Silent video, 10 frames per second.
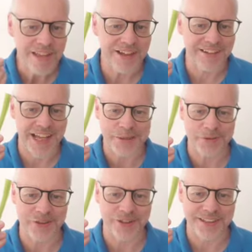Last but
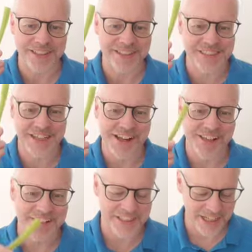not least,
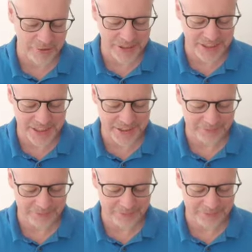celery stick.